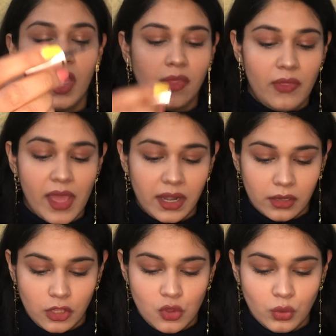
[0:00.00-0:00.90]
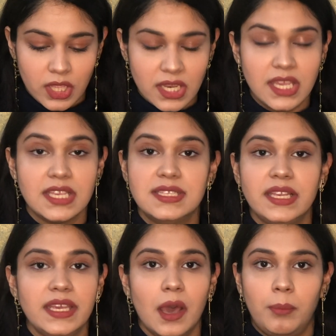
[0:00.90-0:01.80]
that you can
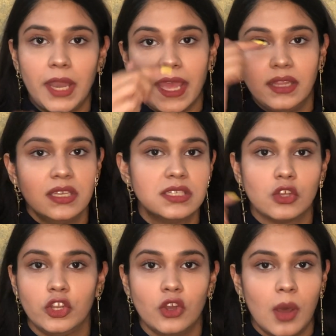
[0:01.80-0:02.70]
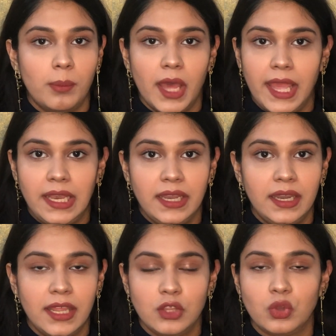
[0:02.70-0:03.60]
easily apply this on your upper eyelid,
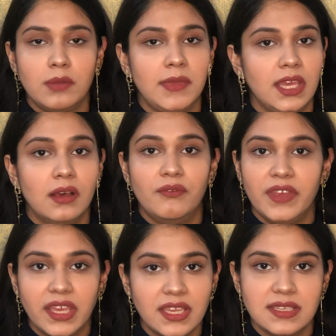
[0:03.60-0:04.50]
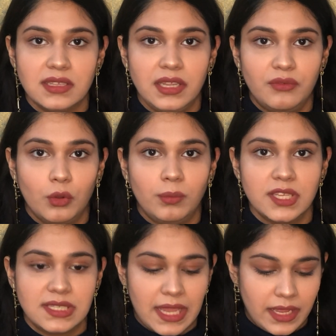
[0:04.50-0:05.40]
and you can make a wing easily from
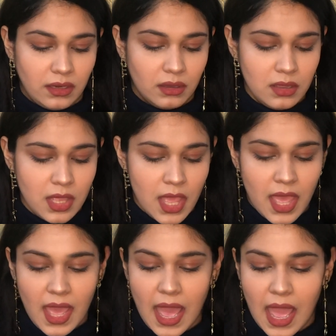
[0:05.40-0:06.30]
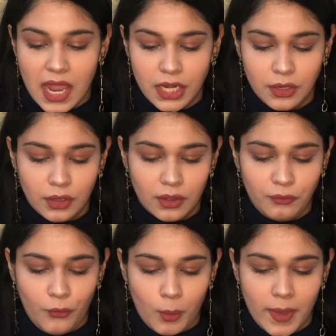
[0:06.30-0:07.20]
this liner. And
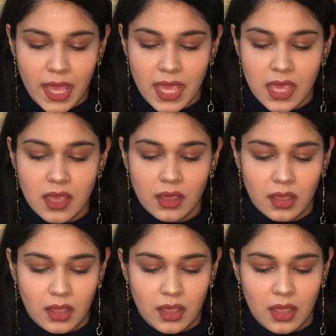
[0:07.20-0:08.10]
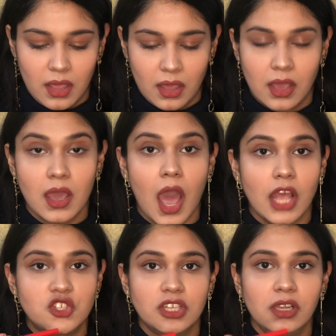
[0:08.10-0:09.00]
for my
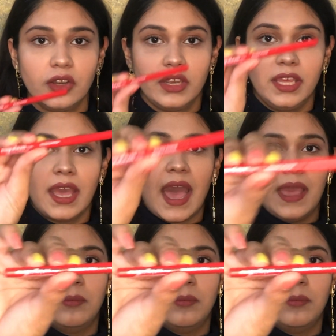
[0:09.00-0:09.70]
Kajal today, I